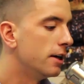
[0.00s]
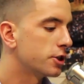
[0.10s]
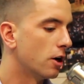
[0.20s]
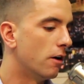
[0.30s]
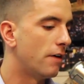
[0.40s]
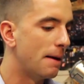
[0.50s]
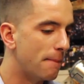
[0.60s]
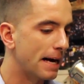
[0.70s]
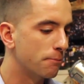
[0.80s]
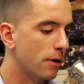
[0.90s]
So if I'm
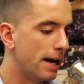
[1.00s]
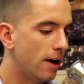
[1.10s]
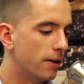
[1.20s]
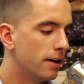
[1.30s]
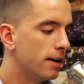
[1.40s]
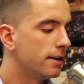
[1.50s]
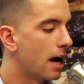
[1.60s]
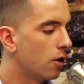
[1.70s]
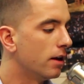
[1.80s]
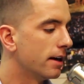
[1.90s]
Mike Brown,
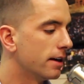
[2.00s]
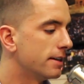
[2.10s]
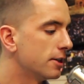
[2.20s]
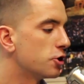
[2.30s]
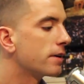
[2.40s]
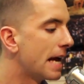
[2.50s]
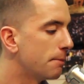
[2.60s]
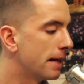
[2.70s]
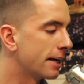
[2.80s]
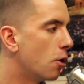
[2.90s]
not only is this your
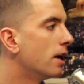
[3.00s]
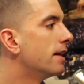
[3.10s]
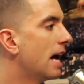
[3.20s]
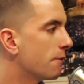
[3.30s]
game plan going into